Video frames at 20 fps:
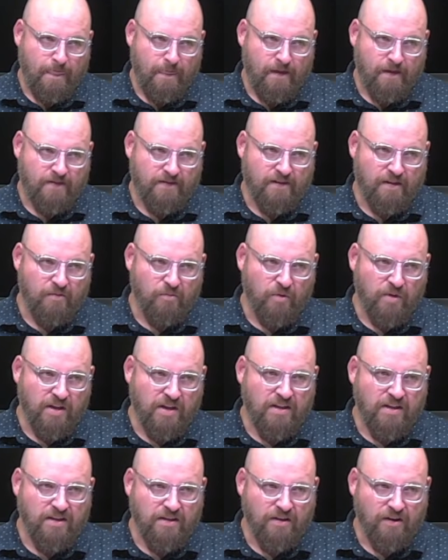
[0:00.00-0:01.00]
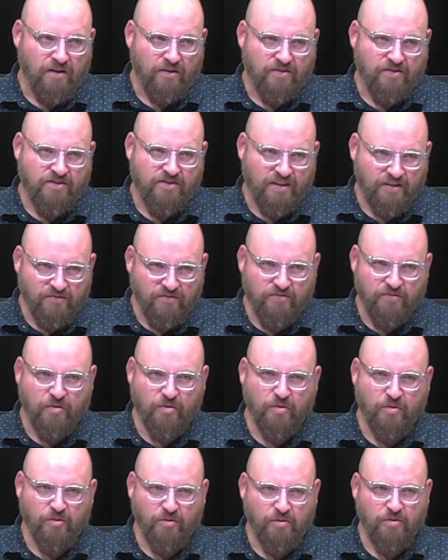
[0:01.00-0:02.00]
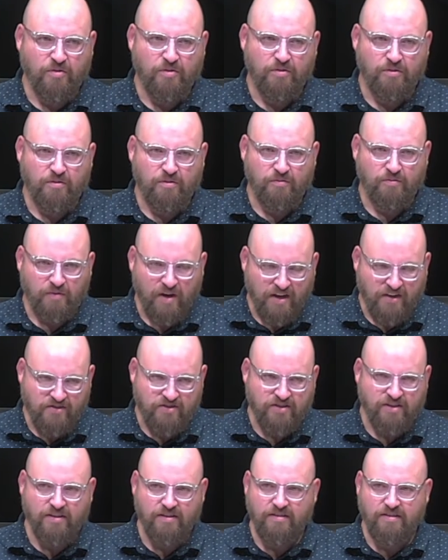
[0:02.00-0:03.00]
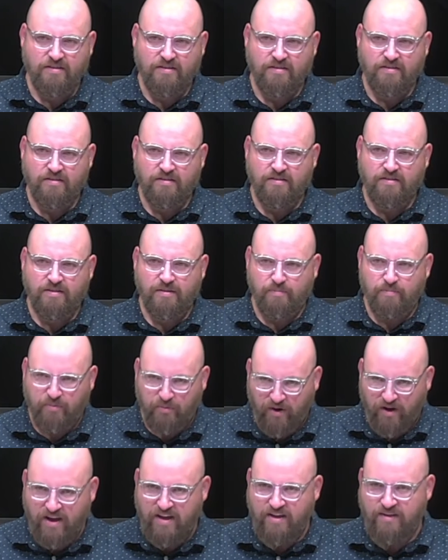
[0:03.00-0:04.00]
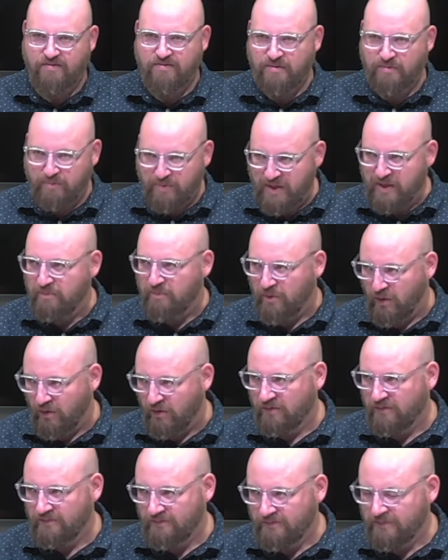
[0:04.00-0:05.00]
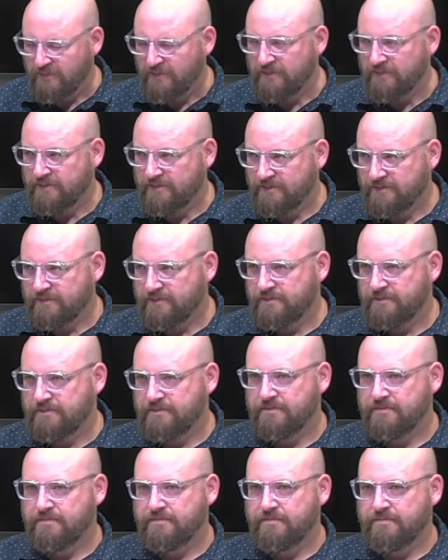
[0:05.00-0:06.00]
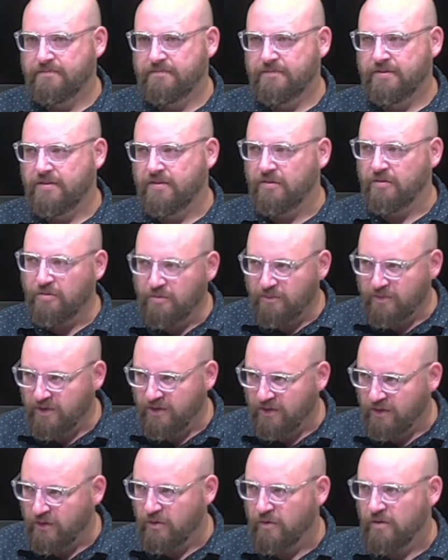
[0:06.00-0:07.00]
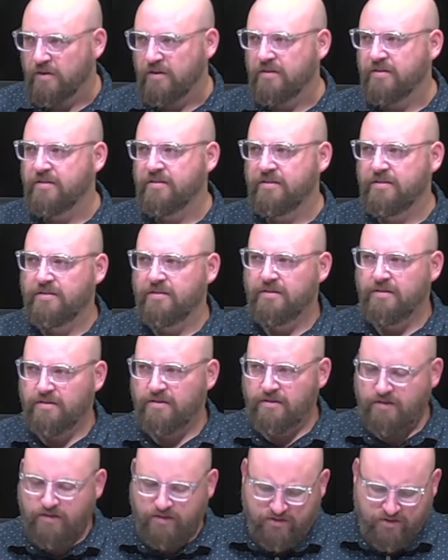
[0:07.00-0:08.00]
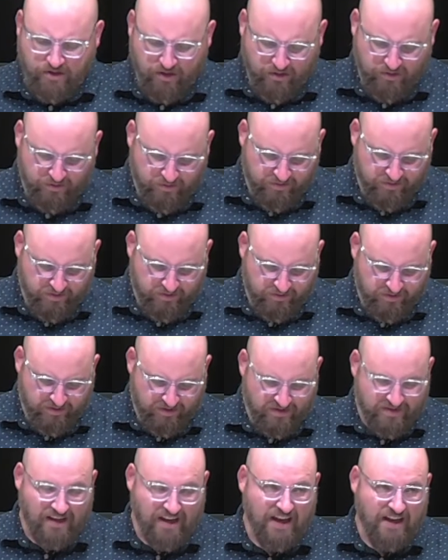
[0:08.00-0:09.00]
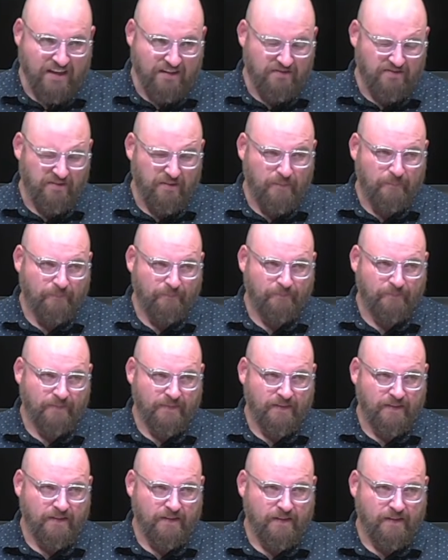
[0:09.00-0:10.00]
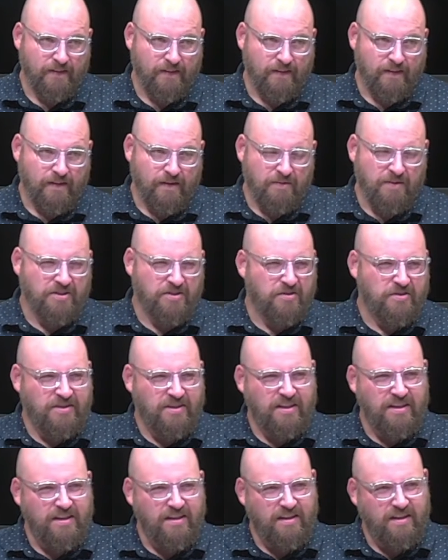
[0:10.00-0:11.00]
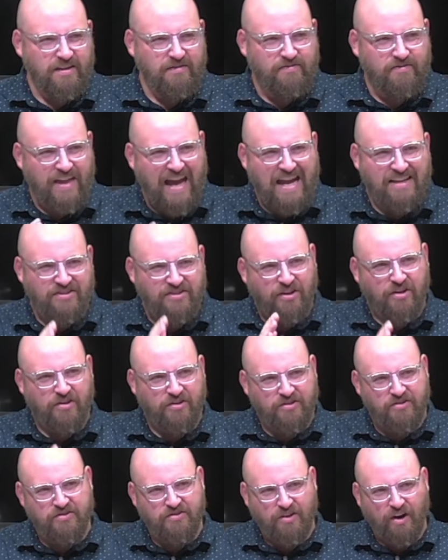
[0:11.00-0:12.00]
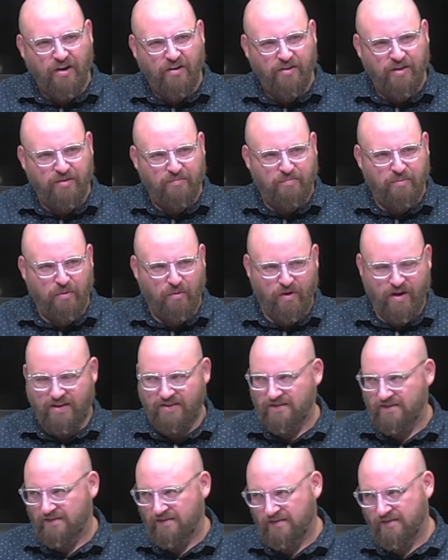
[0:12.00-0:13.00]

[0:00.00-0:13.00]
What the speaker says: is that we are sinful, wretched, depraved people to whom the Lord chose to save. Because you see, if that's our starting point,